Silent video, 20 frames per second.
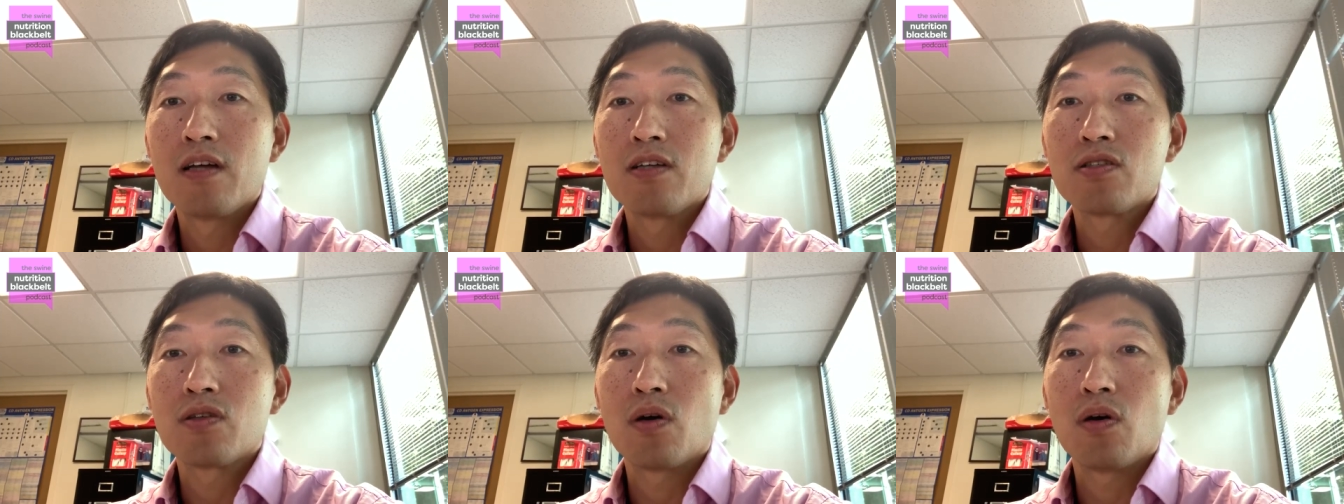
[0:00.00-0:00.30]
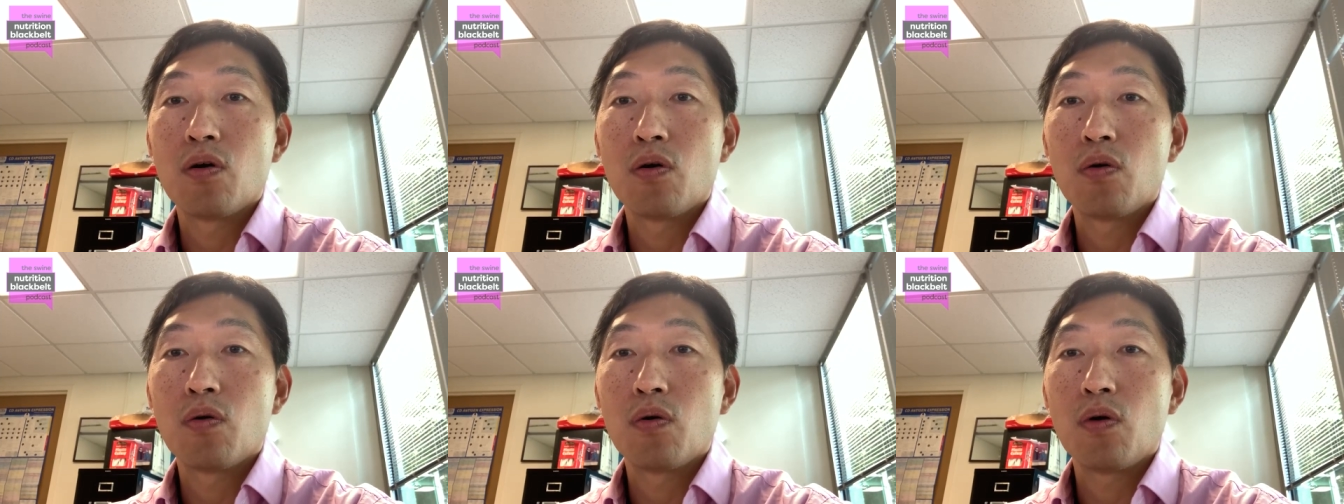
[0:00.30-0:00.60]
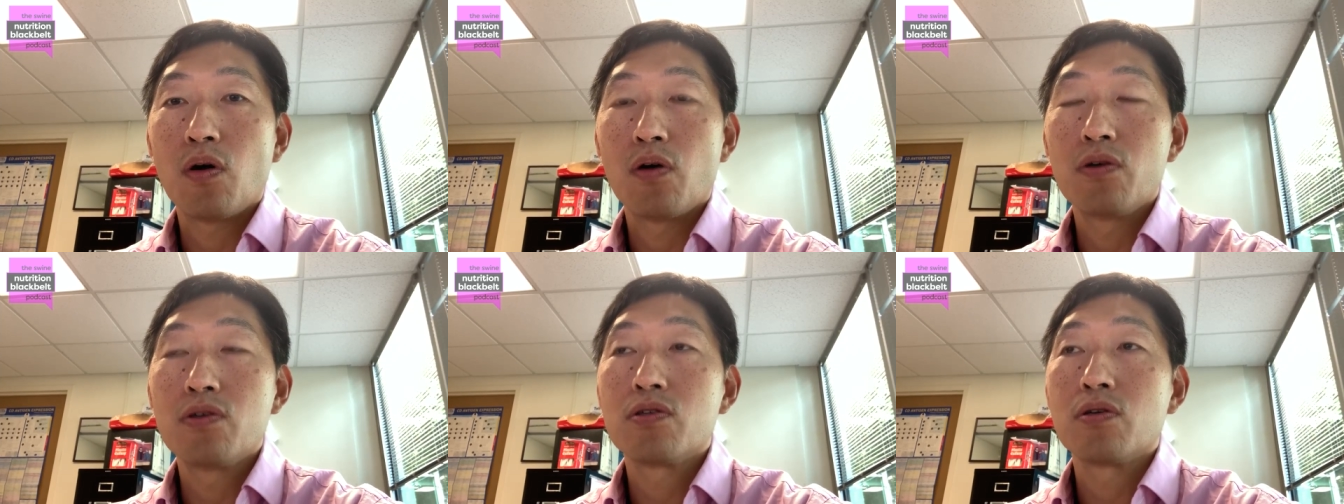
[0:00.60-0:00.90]

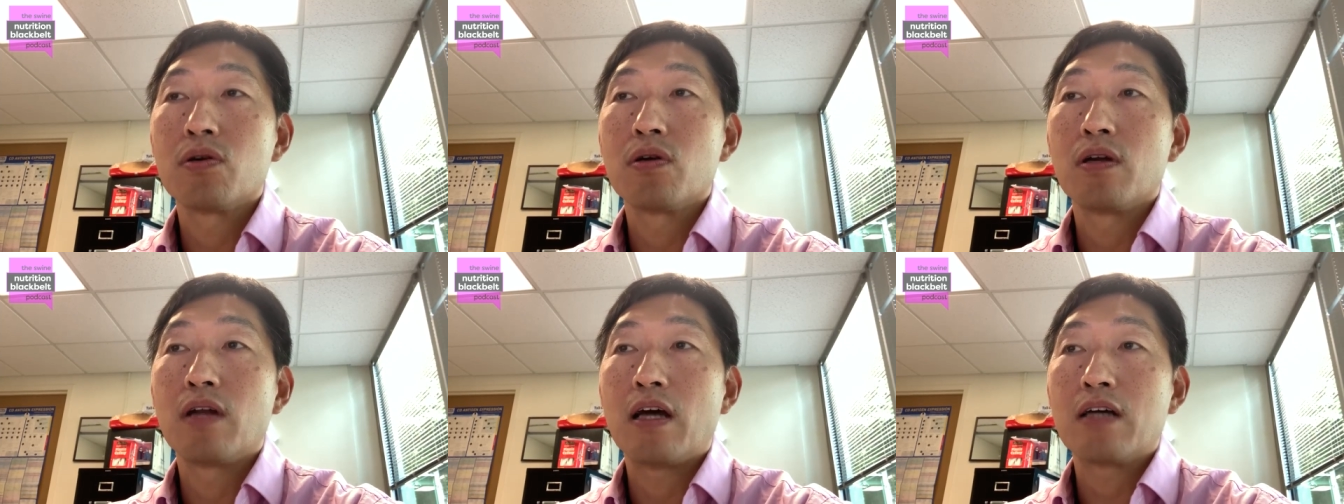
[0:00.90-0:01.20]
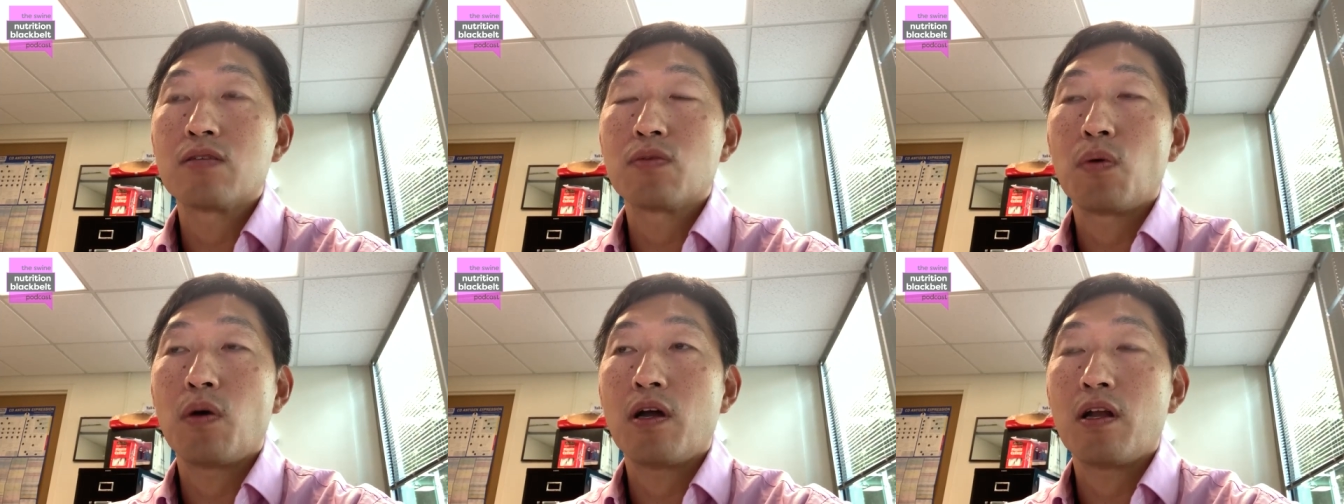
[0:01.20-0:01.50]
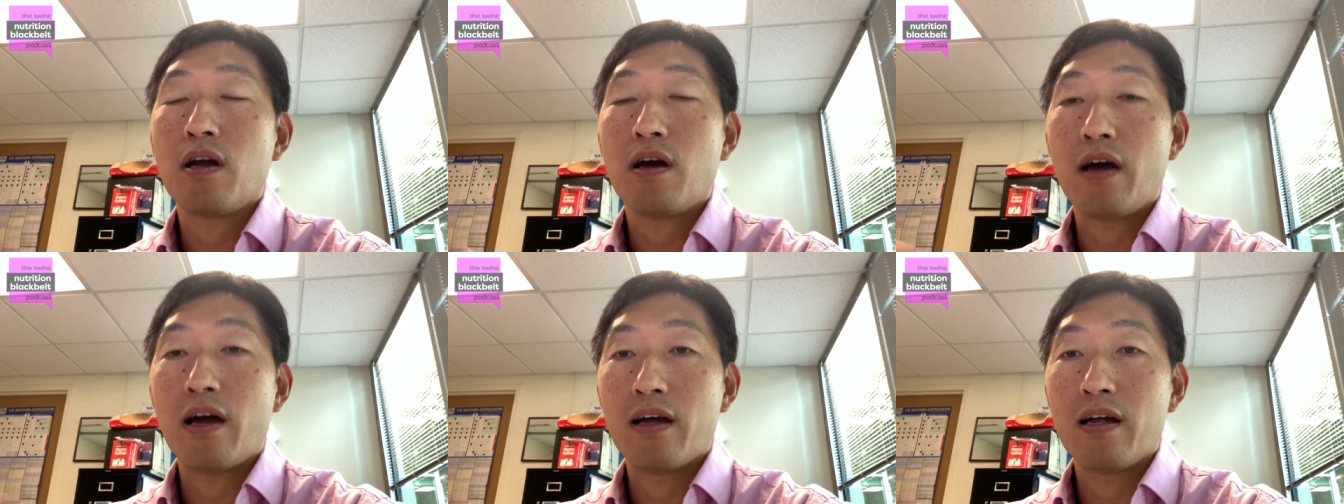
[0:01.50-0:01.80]
So originally, that's
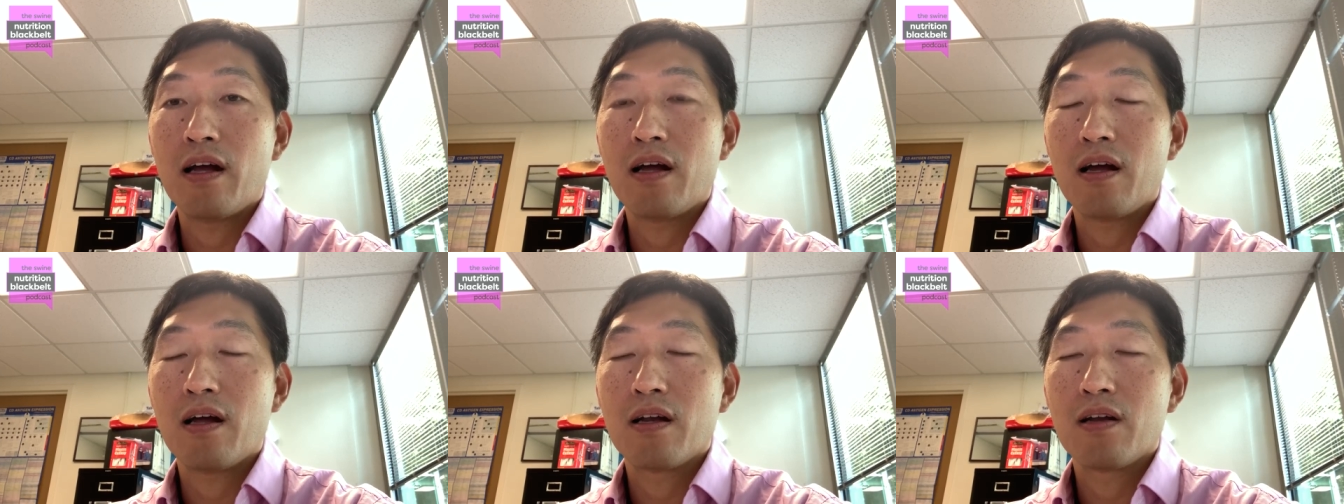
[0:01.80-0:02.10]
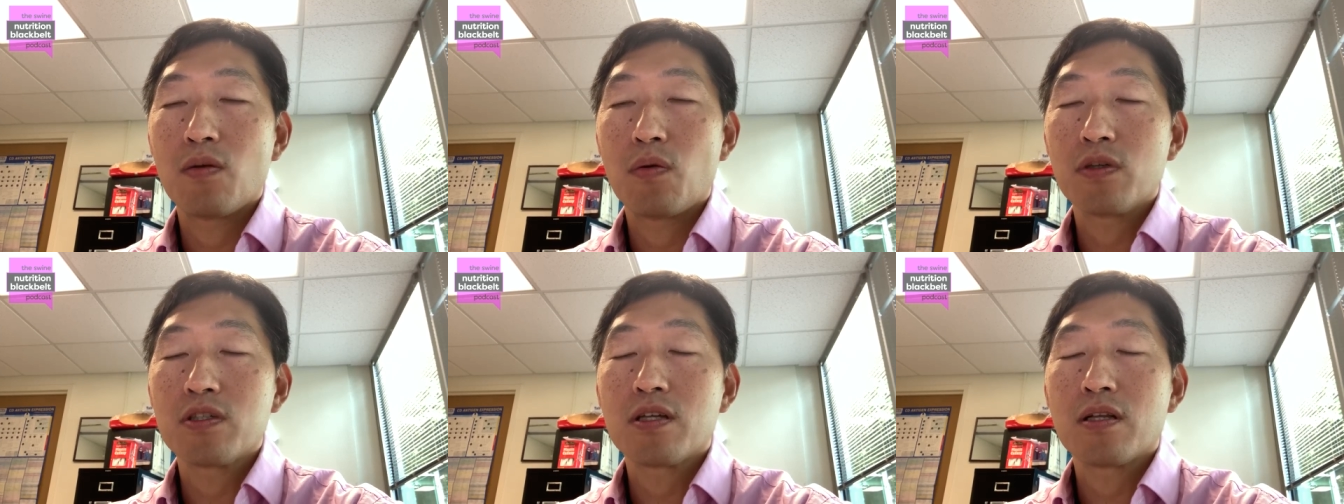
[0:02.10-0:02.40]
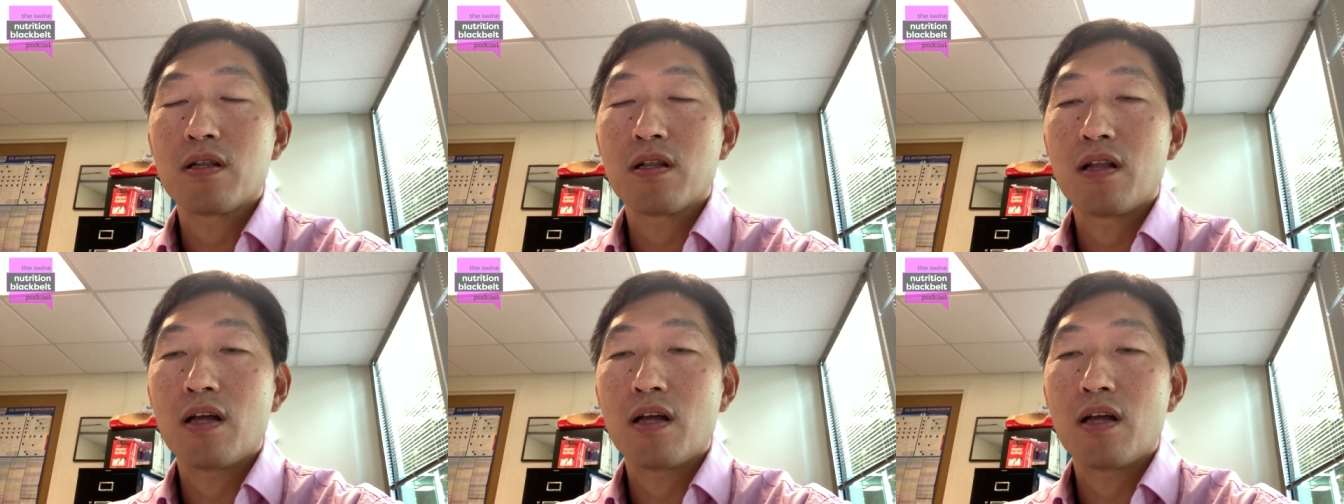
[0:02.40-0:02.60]
one I was.